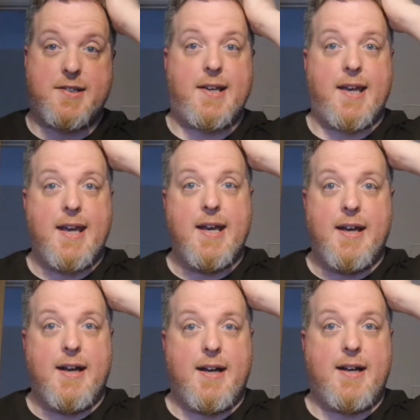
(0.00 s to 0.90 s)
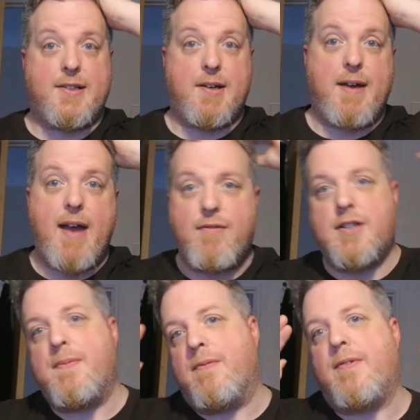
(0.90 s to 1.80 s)
say, and so
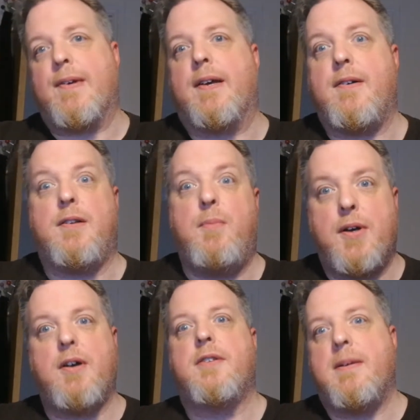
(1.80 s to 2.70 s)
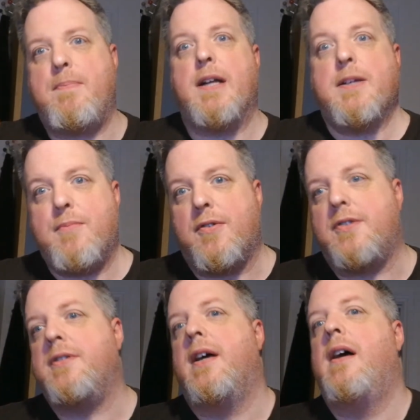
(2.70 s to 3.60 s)
everyone's been running around going, "Oh my God, they're banning
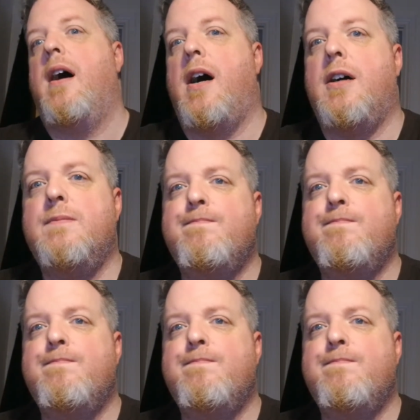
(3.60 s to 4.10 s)
books." I